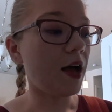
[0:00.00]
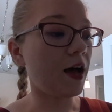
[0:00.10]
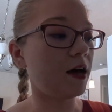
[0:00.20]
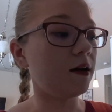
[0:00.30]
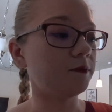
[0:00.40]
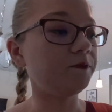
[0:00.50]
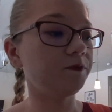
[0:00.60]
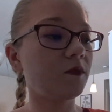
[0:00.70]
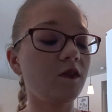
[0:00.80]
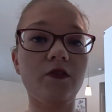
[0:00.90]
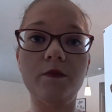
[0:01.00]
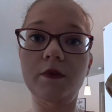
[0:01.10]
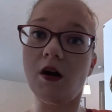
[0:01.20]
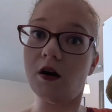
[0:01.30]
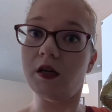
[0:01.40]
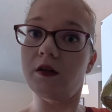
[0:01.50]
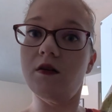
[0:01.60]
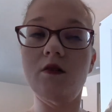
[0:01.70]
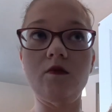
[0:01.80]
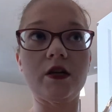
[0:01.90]
from the garden,
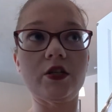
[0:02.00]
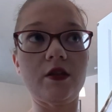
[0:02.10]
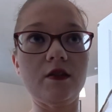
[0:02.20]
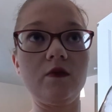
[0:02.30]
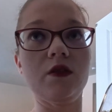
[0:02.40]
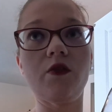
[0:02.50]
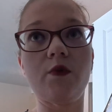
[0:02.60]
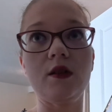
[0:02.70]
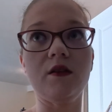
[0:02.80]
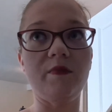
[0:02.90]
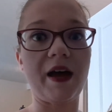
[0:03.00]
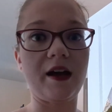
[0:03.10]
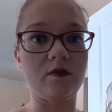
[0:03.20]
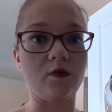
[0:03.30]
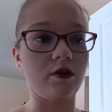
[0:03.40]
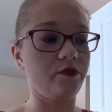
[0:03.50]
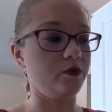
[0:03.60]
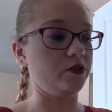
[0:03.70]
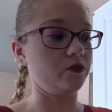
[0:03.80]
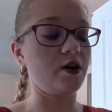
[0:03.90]
which this was 3 little bags worth,
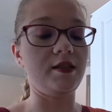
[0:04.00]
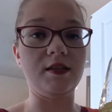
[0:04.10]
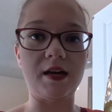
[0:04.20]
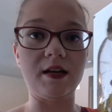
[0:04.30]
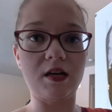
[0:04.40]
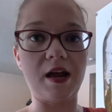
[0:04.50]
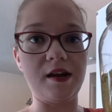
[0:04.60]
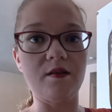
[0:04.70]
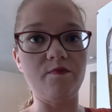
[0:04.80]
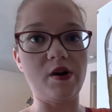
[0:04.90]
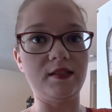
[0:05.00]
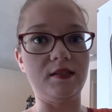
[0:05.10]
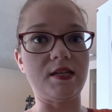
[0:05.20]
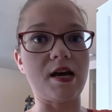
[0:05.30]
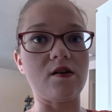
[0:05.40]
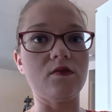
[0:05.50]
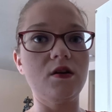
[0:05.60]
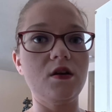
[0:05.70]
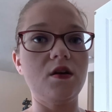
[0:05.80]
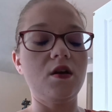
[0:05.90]
which is crazy that it kind of compresses down
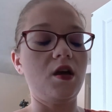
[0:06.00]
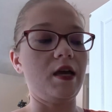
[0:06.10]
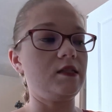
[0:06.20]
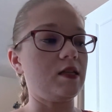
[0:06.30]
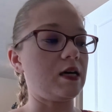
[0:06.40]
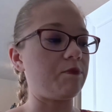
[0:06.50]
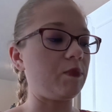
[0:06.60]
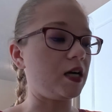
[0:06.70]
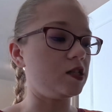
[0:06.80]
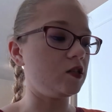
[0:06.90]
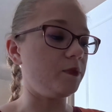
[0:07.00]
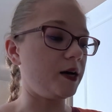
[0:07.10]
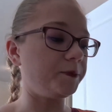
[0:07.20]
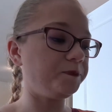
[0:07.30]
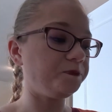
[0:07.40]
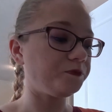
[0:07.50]
into that much. But